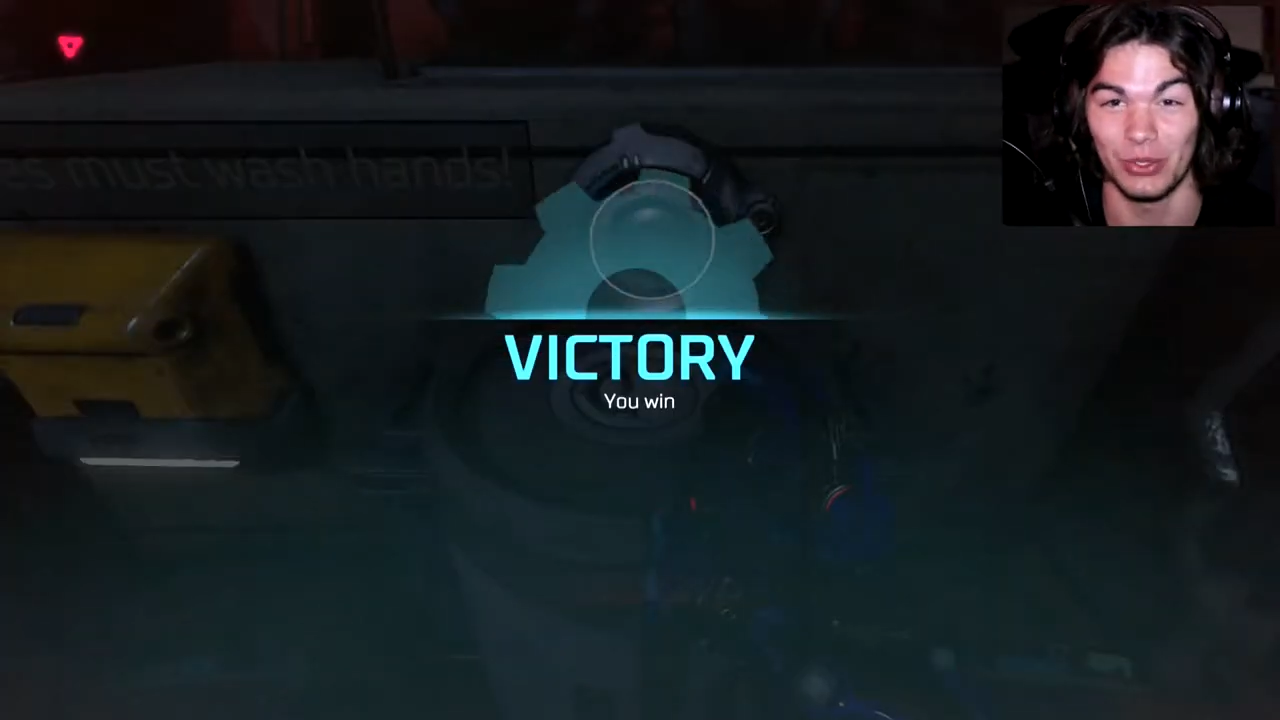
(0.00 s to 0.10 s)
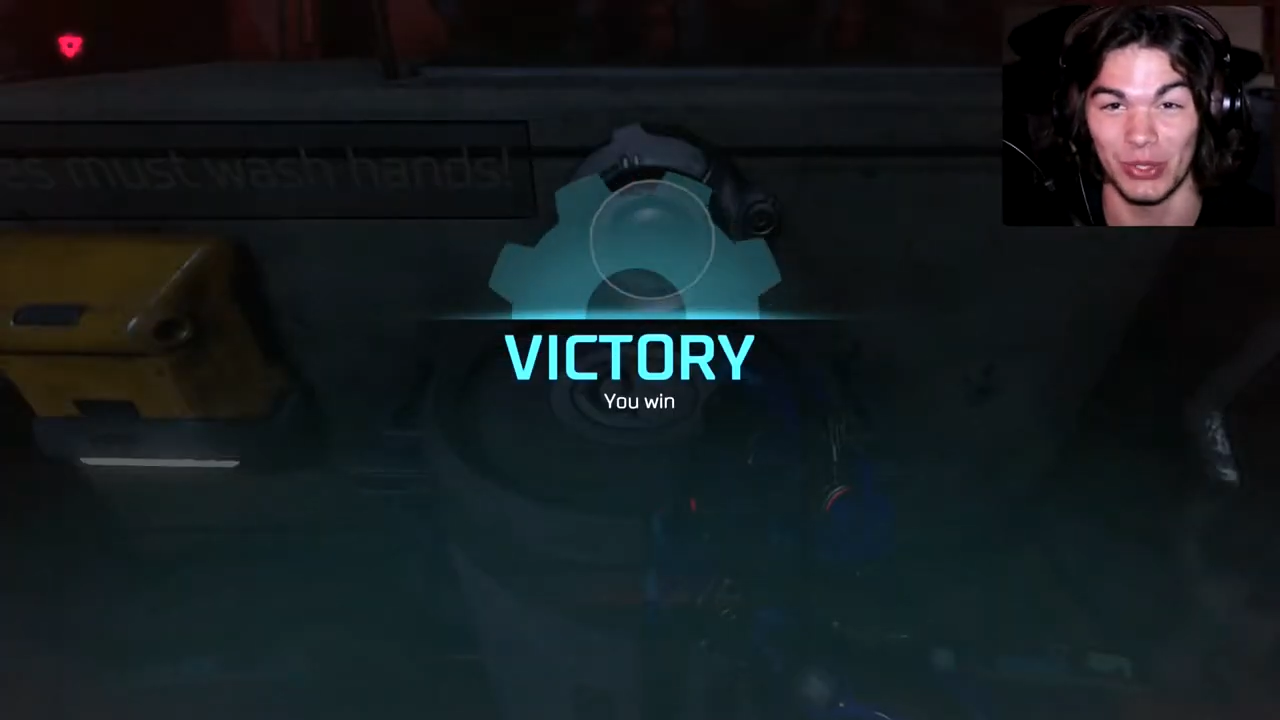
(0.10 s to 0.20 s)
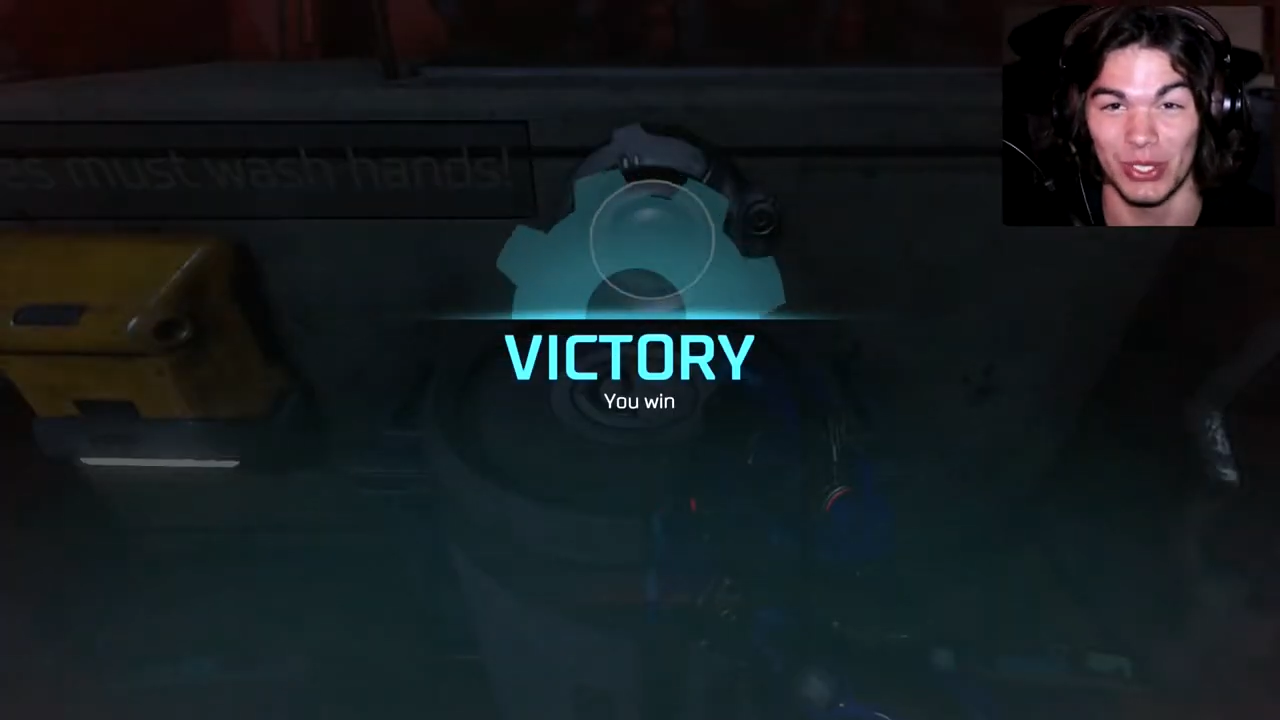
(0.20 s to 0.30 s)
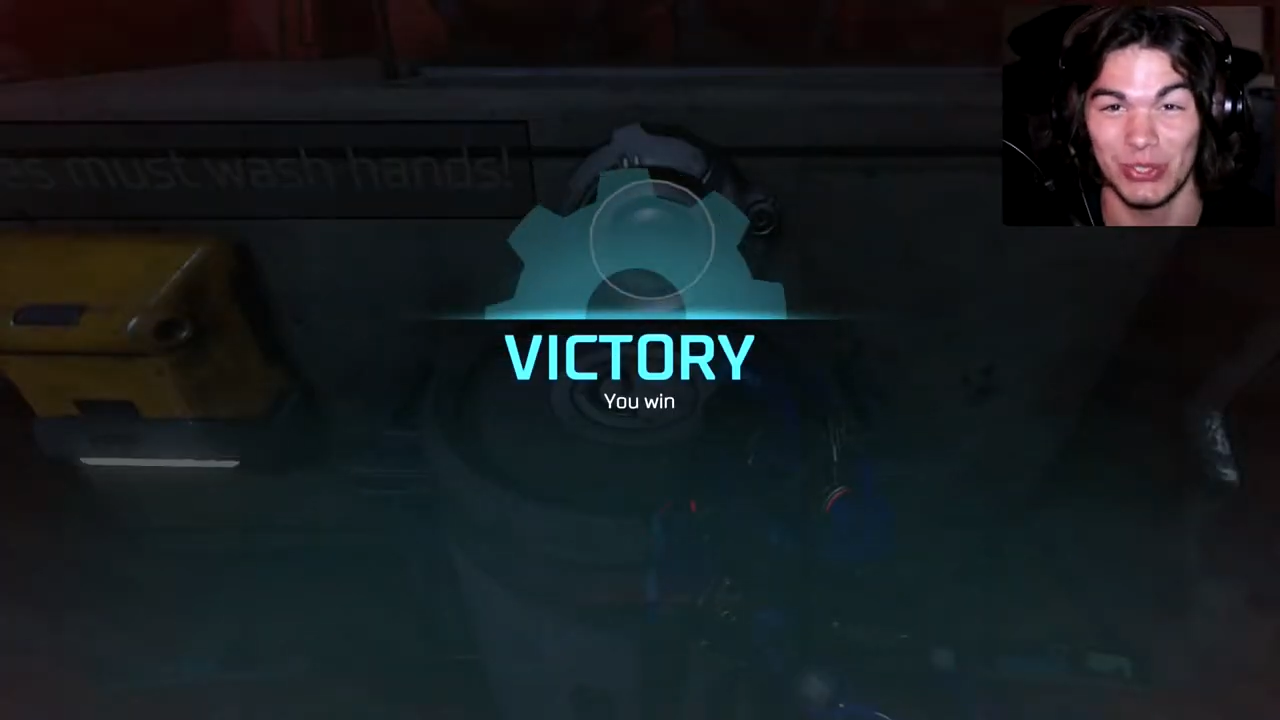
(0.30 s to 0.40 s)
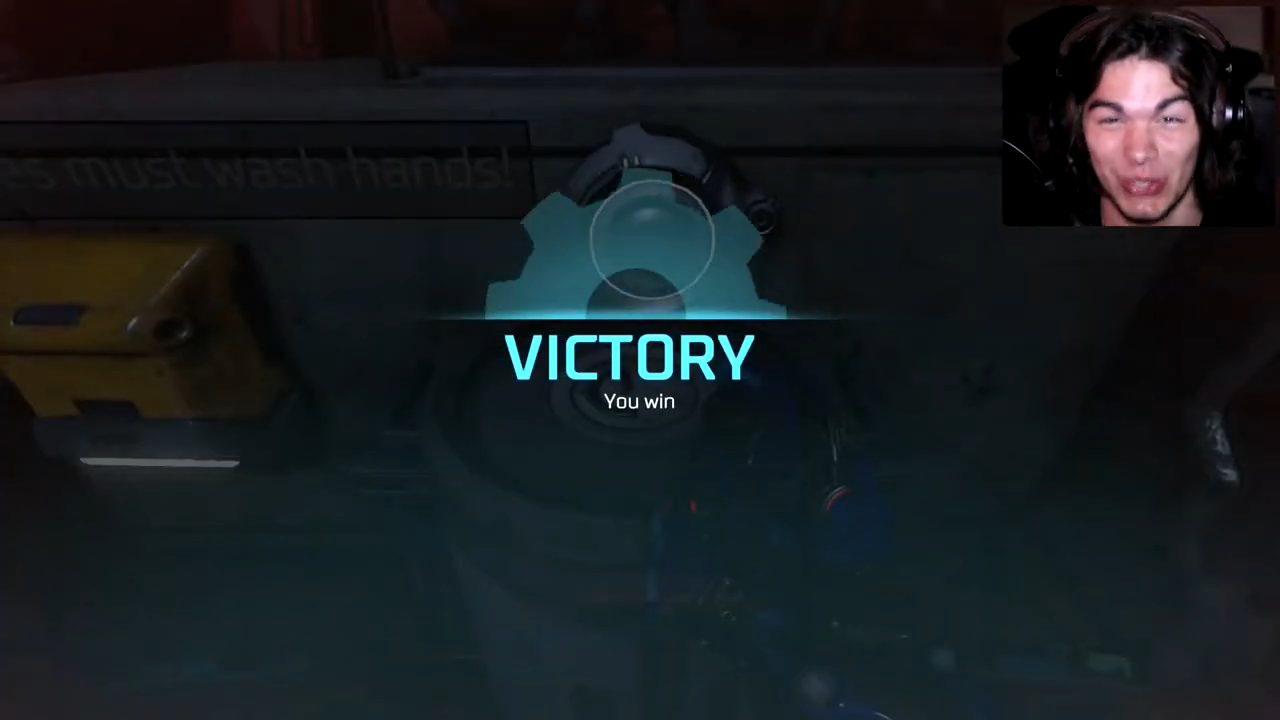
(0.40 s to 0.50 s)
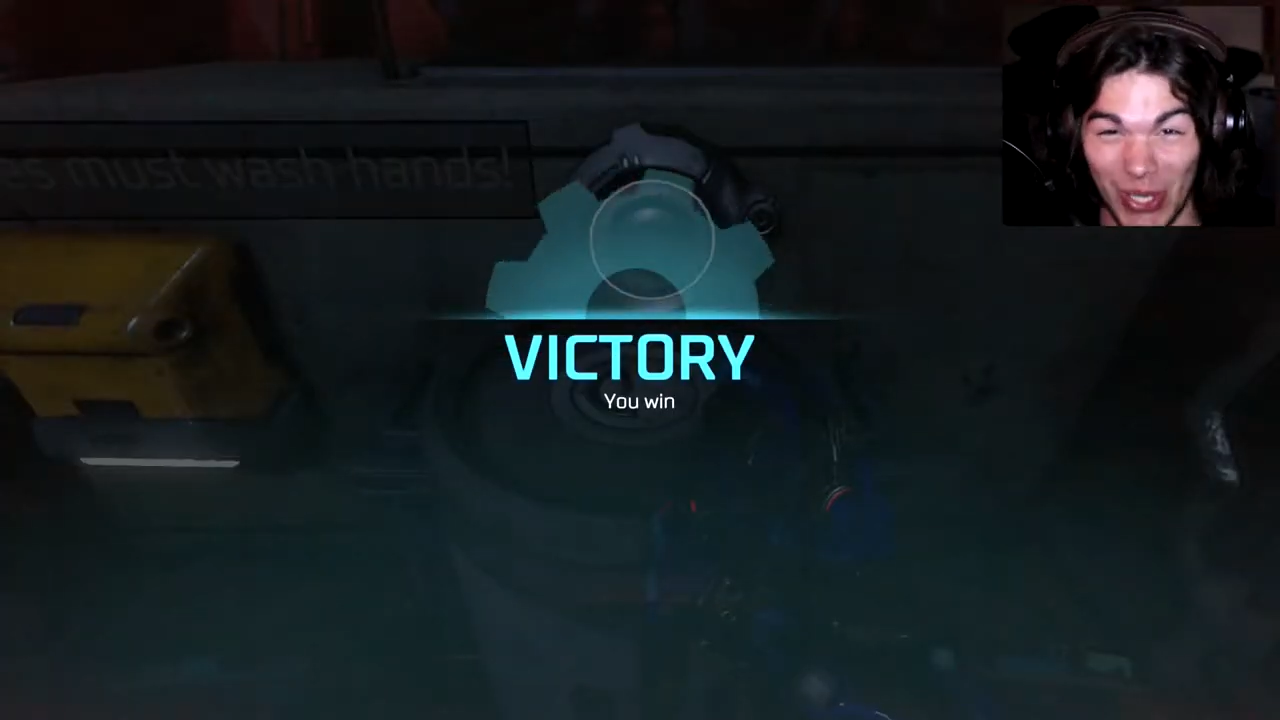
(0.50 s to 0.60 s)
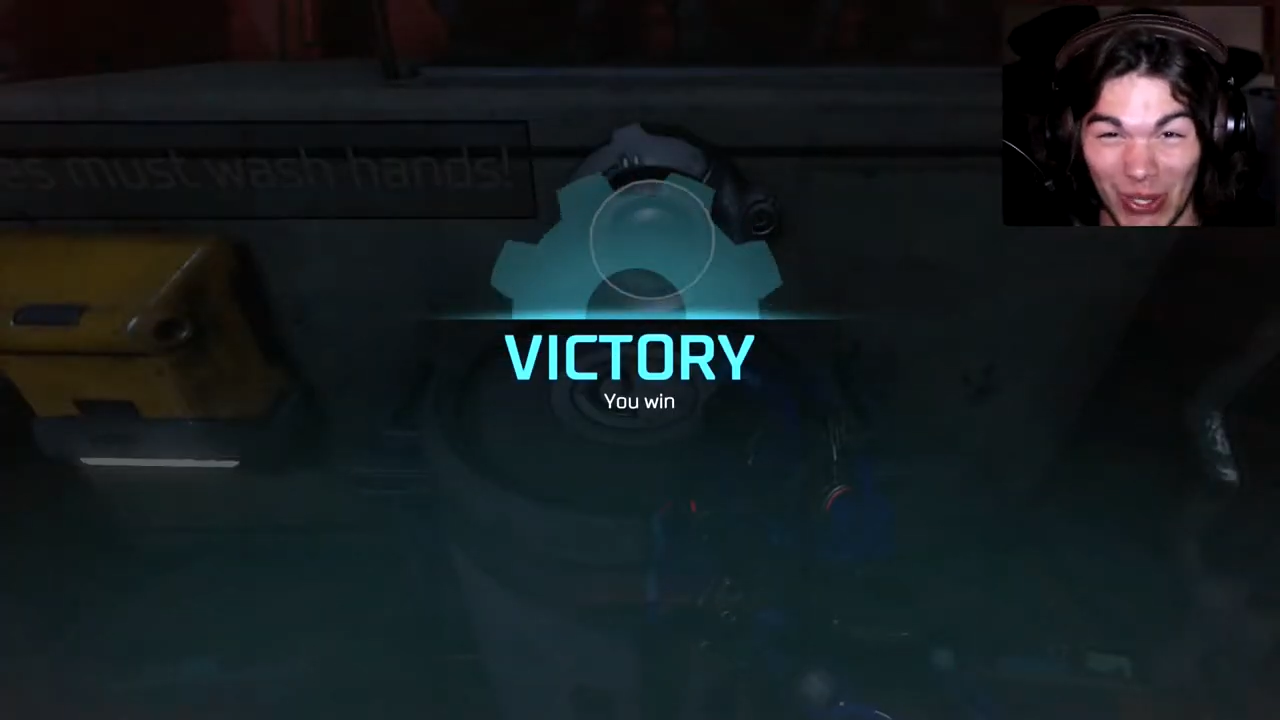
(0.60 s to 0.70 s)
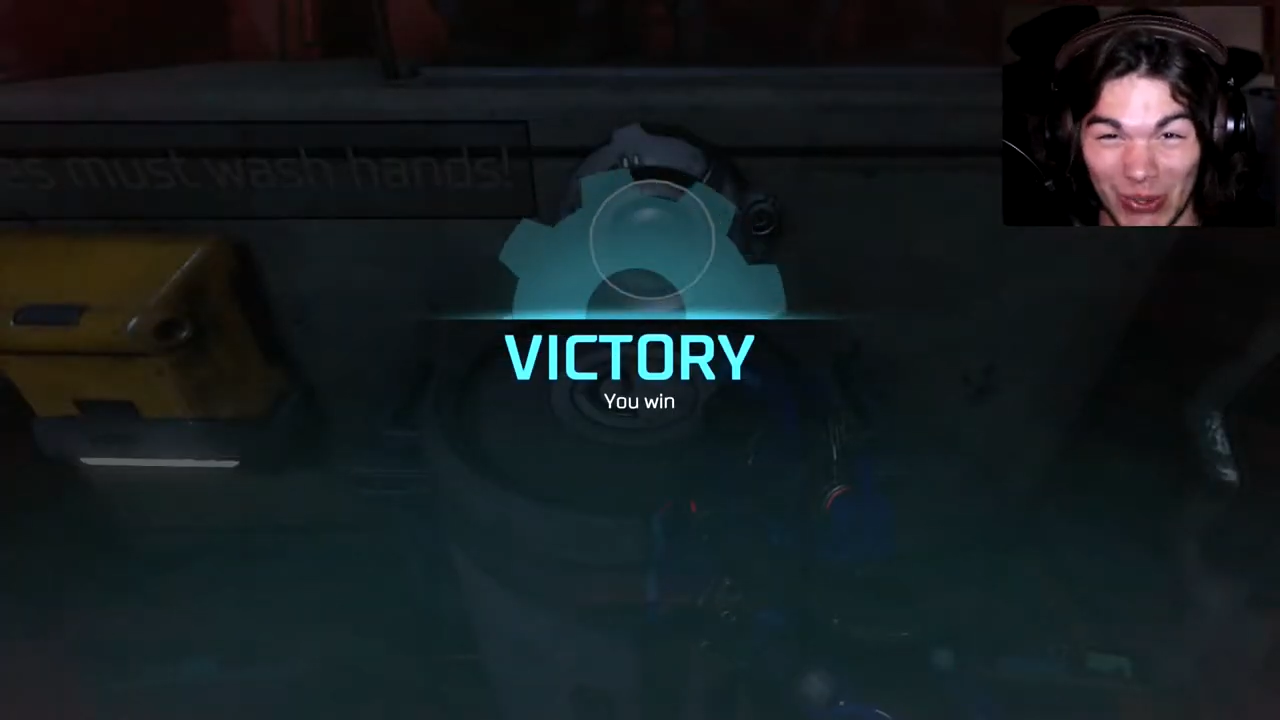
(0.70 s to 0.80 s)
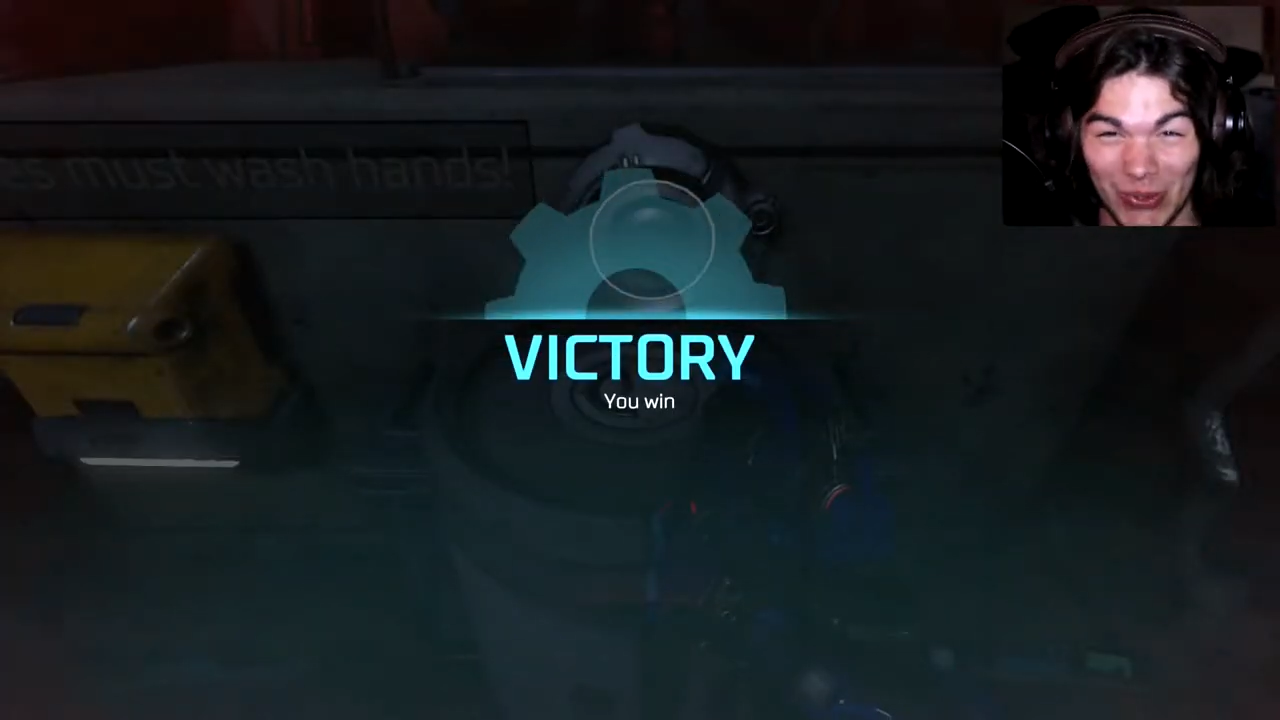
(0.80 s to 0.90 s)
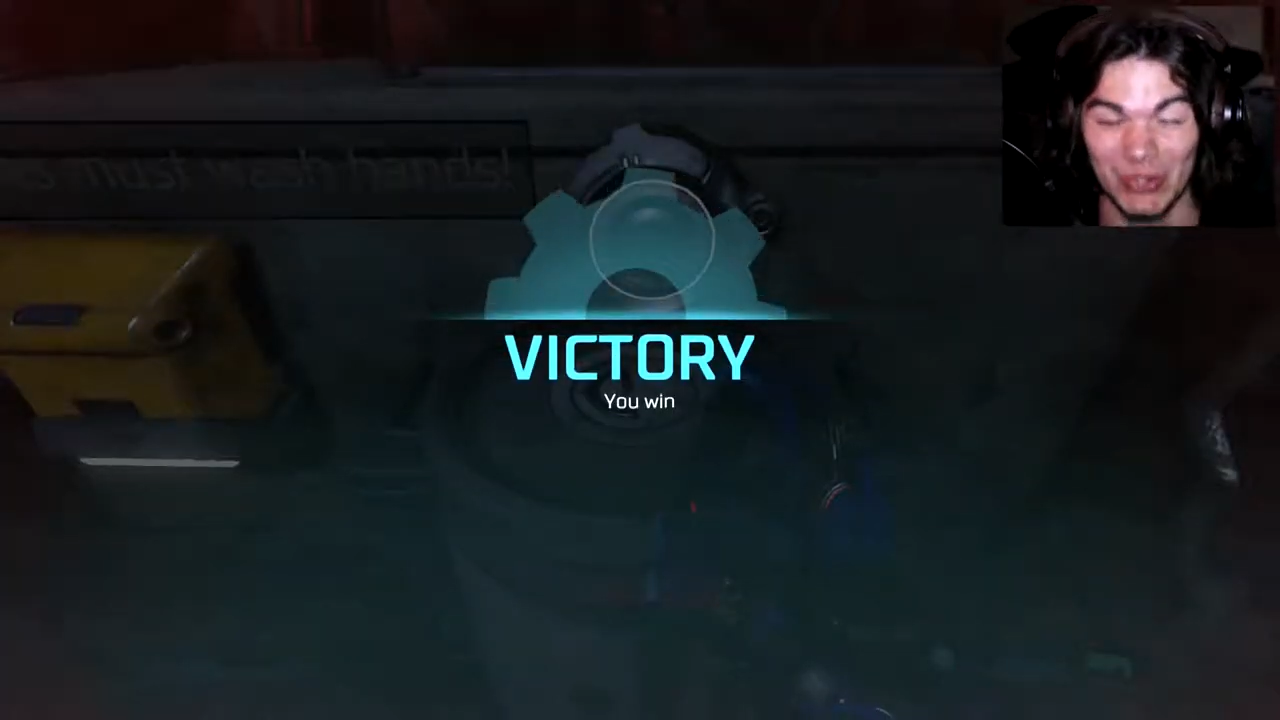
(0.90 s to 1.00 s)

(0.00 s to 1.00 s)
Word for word: dirty shit.